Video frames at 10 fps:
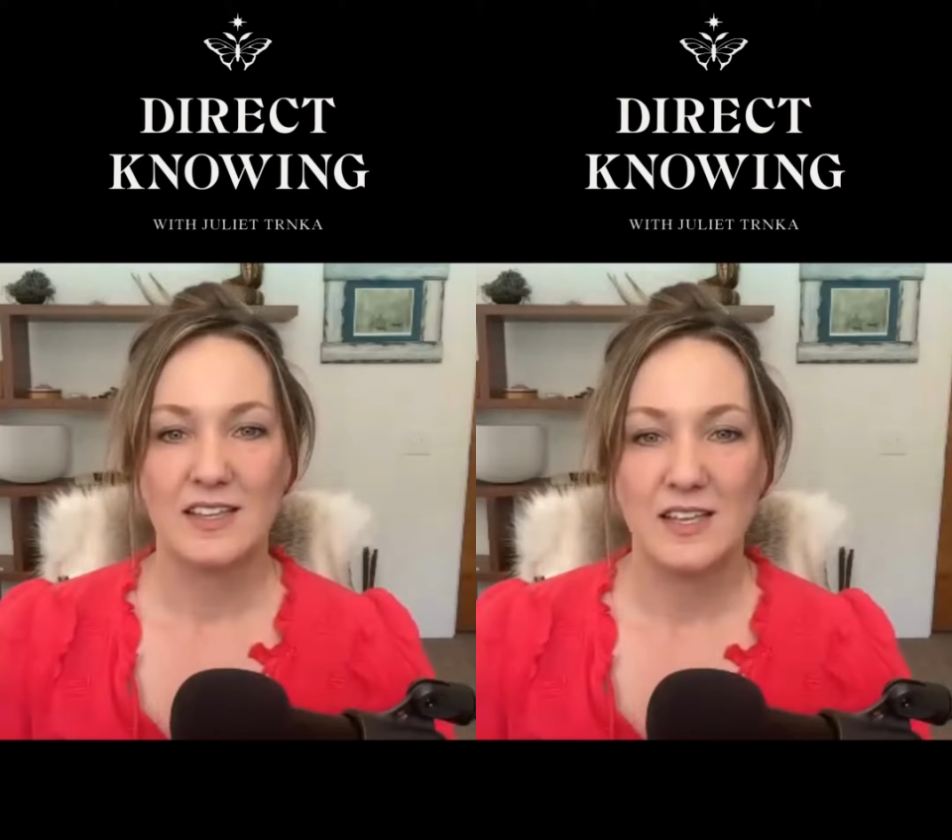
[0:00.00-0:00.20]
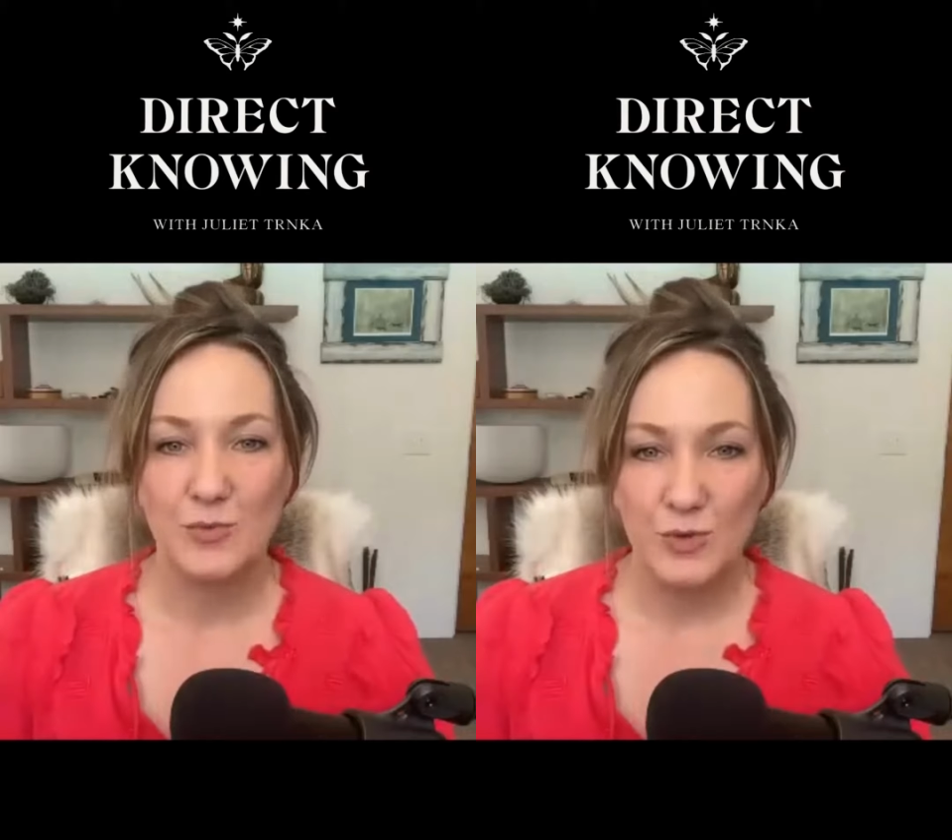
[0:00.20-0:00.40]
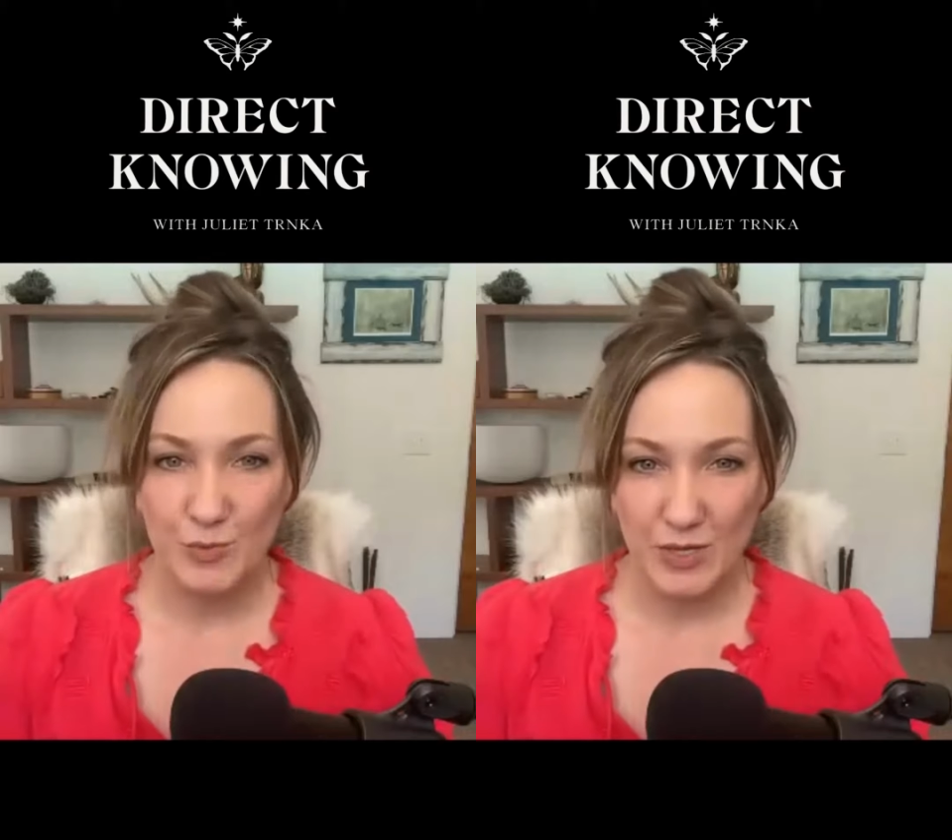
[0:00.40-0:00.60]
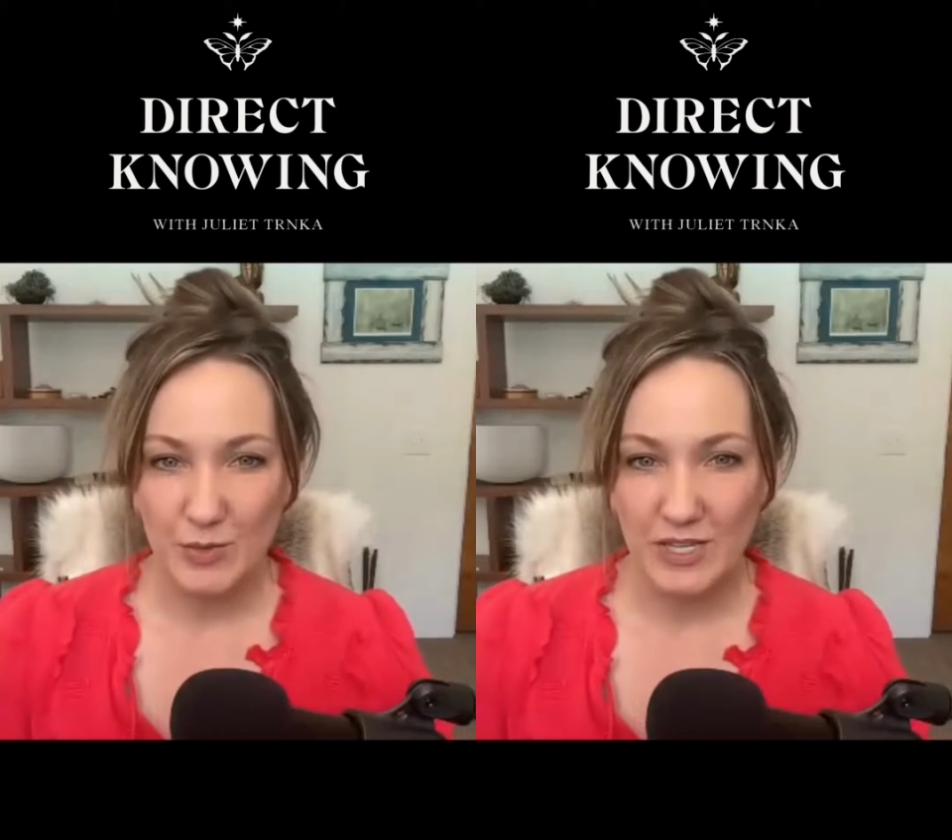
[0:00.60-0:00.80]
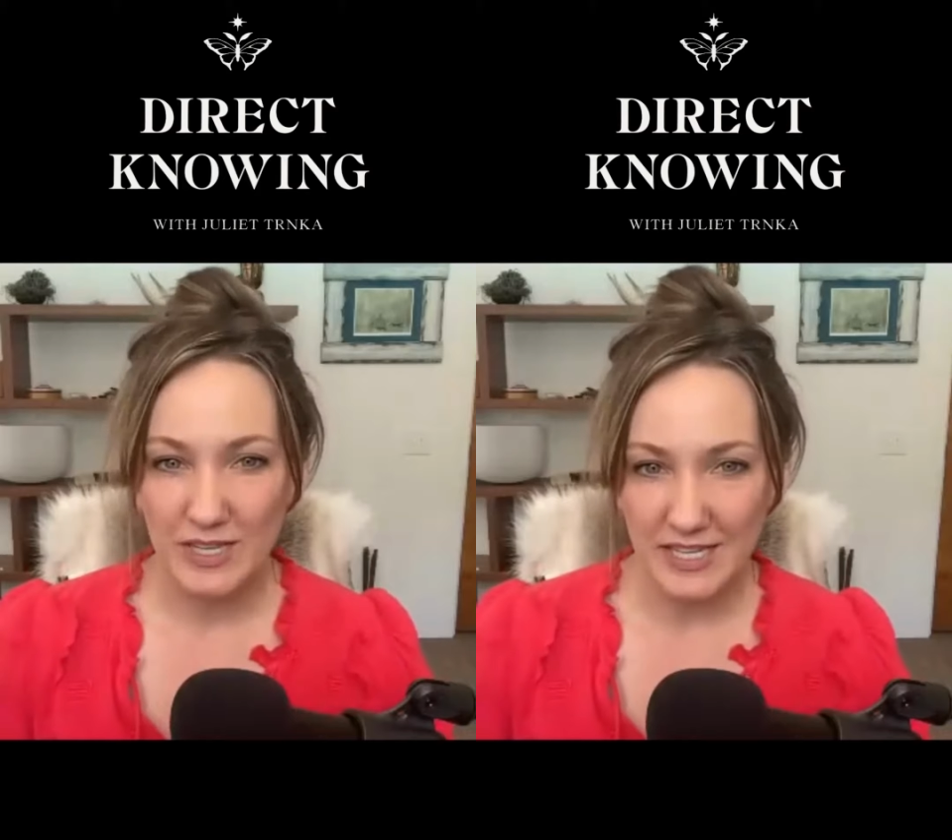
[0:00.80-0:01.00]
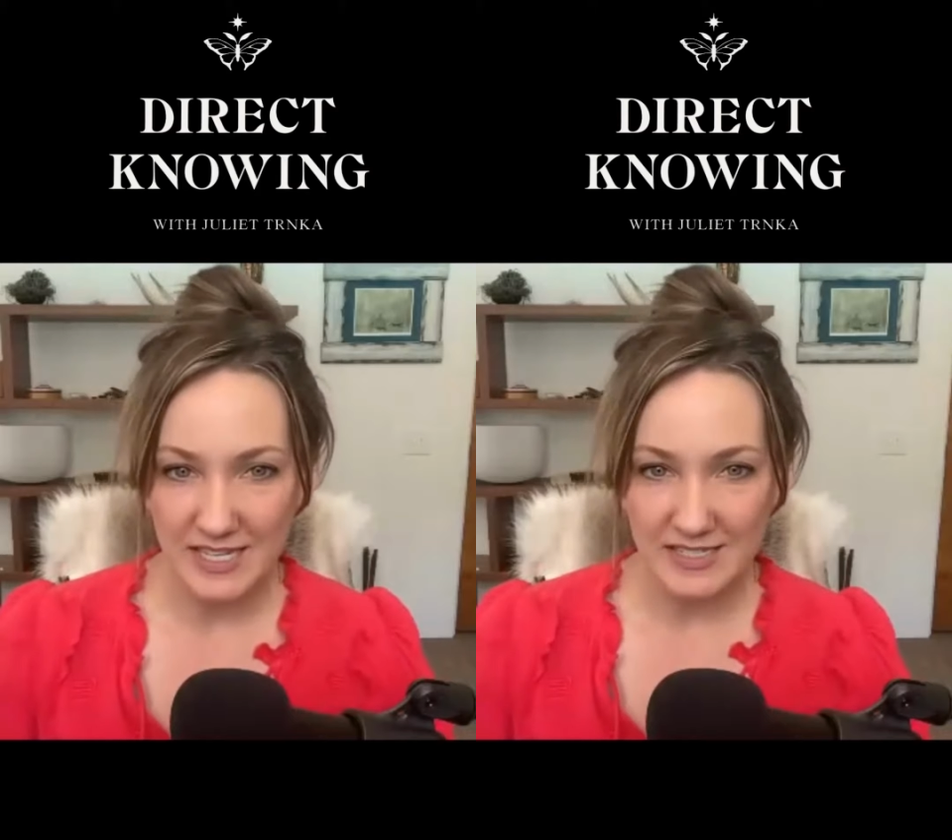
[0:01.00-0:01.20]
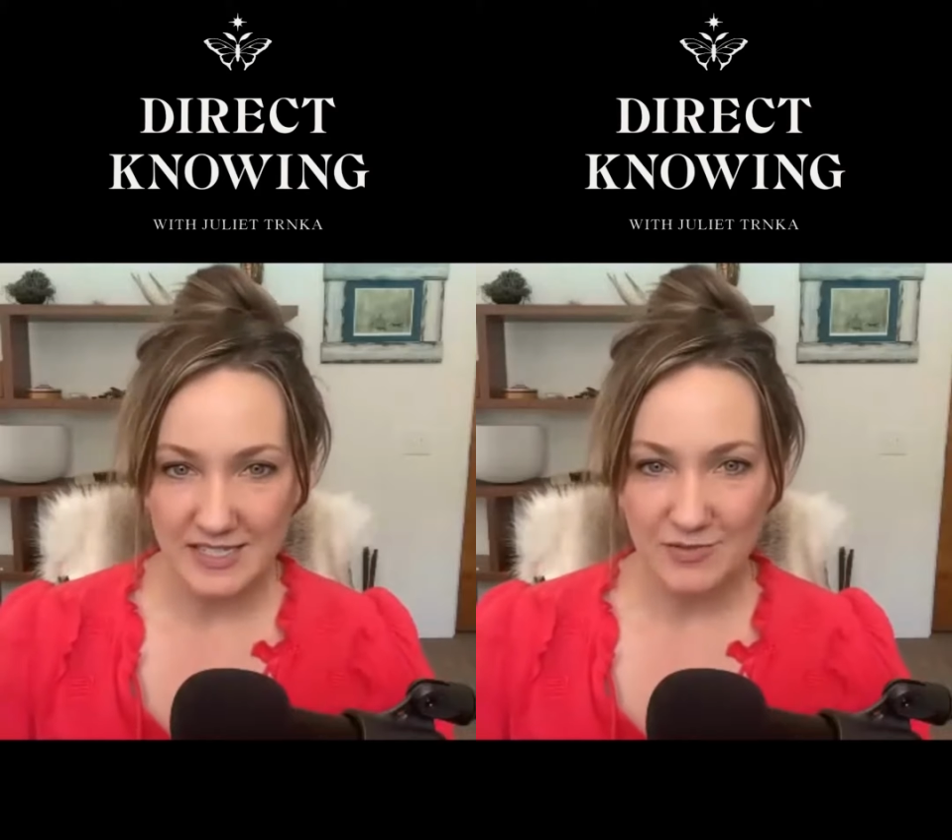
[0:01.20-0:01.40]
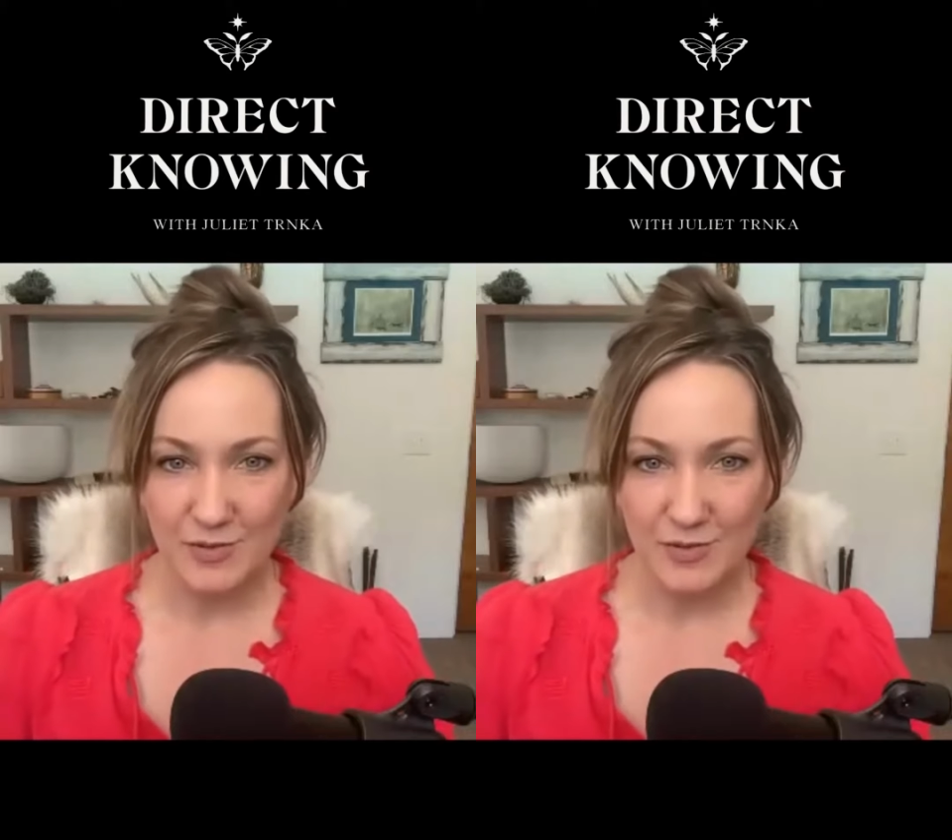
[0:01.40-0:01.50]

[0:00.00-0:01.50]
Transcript: it would be really easy